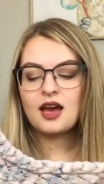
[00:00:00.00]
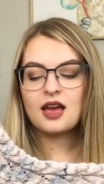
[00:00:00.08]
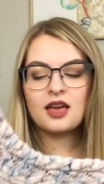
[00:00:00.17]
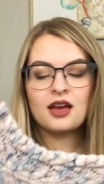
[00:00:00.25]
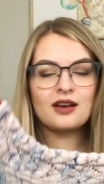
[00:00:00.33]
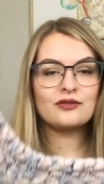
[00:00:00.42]

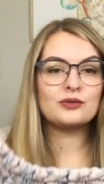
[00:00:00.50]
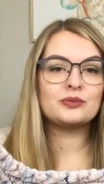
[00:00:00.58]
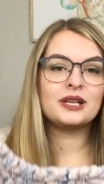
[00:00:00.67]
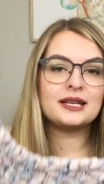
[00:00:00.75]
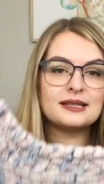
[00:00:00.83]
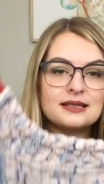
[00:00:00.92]
I have
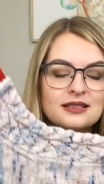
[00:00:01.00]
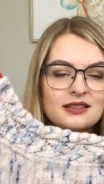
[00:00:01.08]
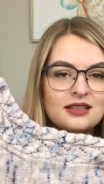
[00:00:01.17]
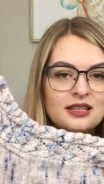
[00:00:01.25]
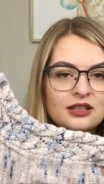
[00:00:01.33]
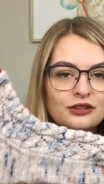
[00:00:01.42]

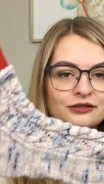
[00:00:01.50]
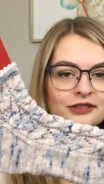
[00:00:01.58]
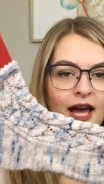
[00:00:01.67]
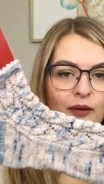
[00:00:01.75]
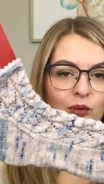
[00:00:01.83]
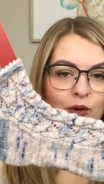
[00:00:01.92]
replaced the heel
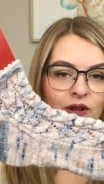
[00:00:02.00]
flap